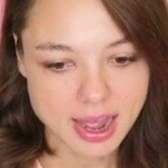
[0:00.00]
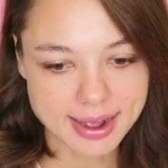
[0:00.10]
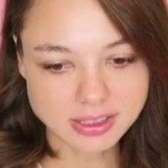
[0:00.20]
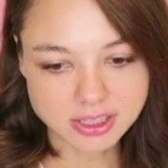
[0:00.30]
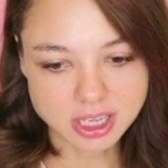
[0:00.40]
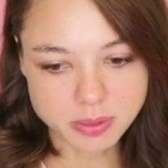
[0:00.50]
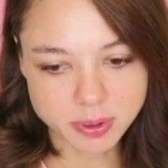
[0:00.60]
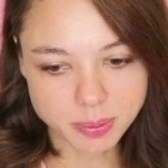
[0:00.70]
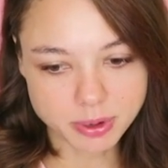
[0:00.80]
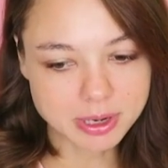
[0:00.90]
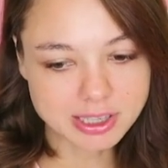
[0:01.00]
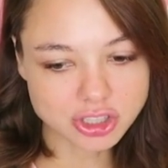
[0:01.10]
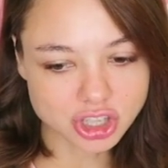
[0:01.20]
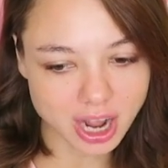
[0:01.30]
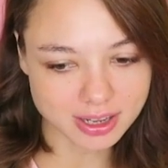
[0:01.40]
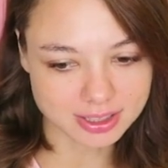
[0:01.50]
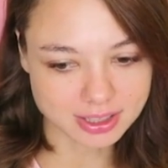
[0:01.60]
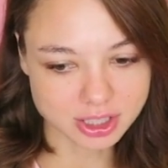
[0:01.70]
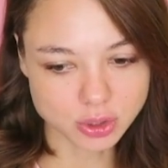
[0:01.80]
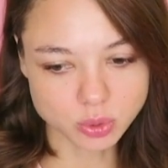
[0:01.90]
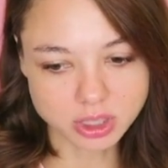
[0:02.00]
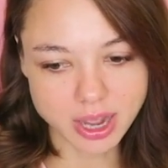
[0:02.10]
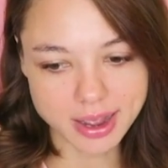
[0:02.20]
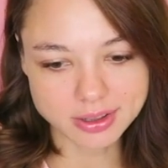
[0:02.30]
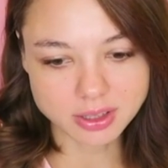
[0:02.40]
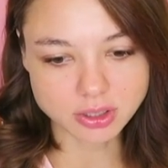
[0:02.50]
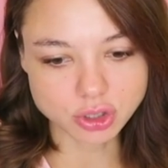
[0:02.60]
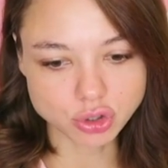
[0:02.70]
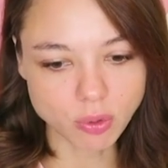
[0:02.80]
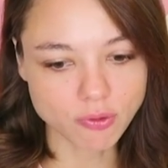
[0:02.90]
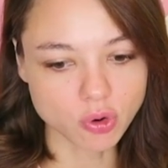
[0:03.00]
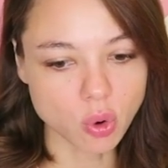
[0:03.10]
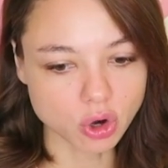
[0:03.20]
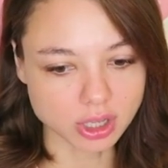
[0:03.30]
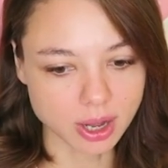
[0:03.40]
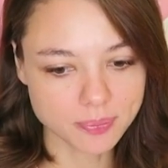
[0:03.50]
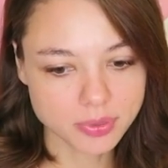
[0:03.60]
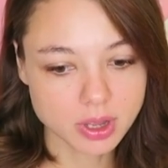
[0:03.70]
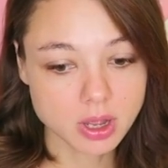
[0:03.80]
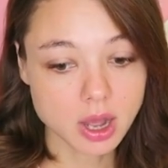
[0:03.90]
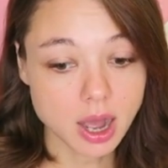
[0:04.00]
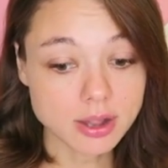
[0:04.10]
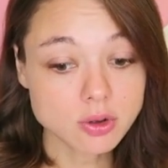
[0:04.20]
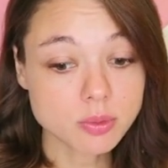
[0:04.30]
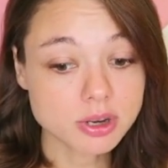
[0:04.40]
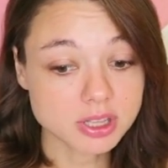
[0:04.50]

This shadow was coming closer. It stabbed her in the throat.